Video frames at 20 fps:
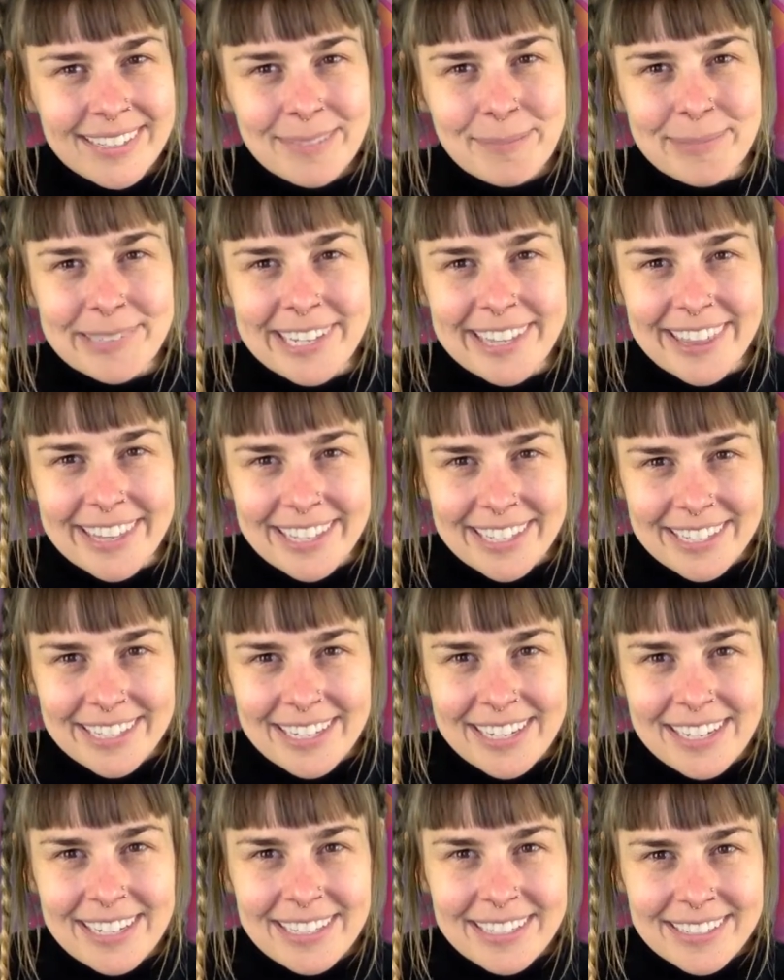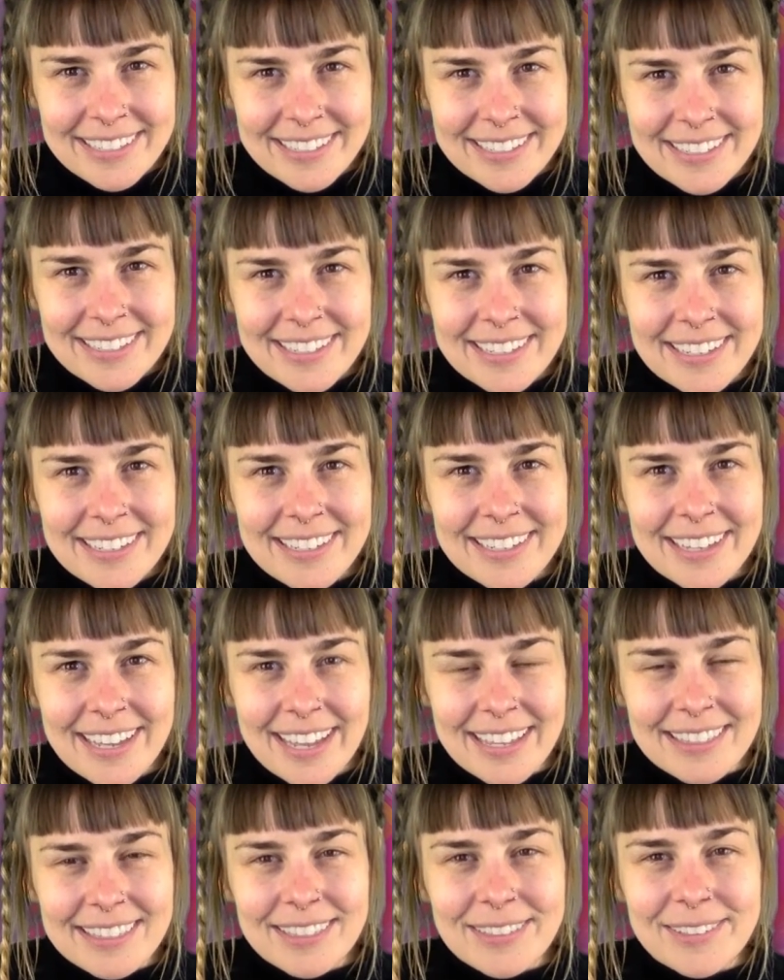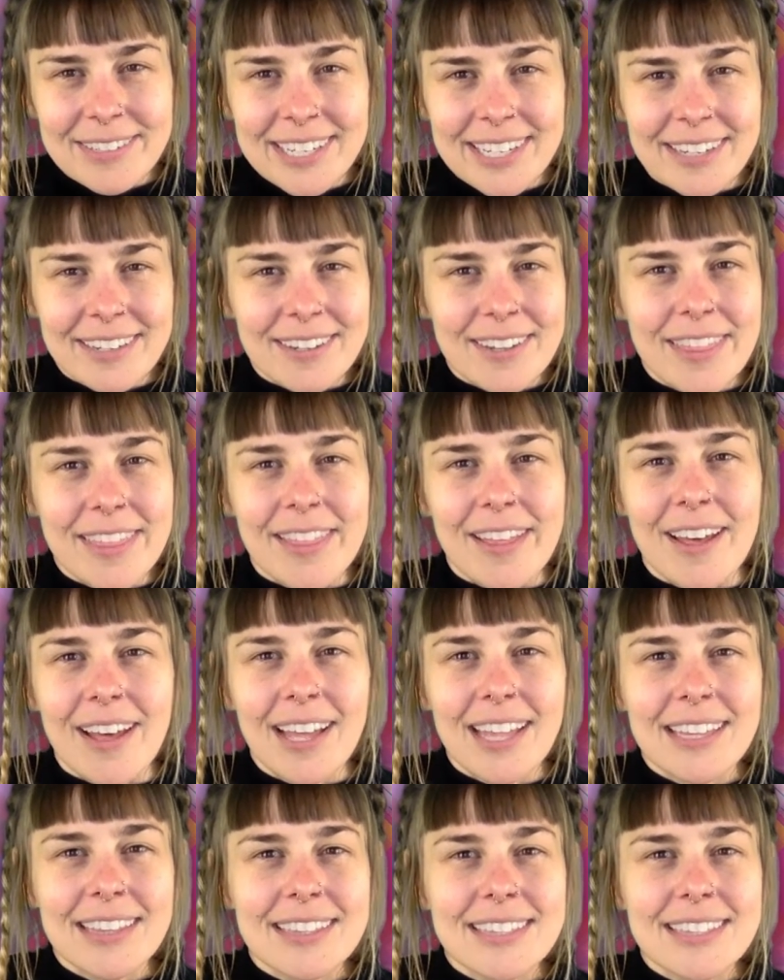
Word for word: Breathe in and look at your thoughts.